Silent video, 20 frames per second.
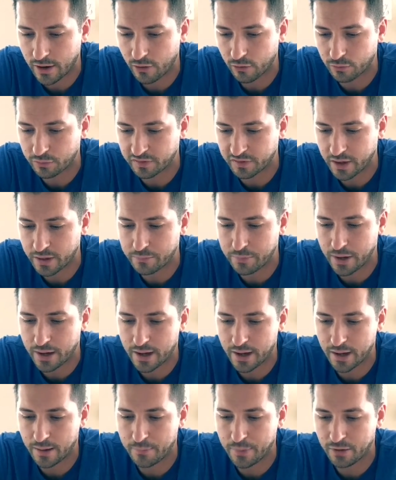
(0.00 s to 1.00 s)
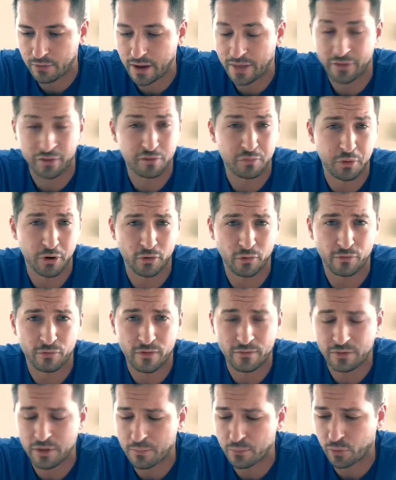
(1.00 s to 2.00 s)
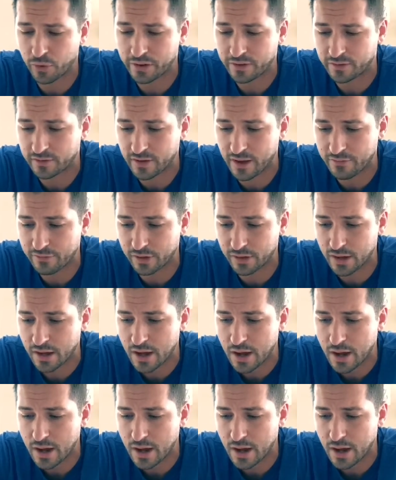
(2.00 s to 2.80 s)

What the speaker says: was led by Ben Roethlisberger with 15.7.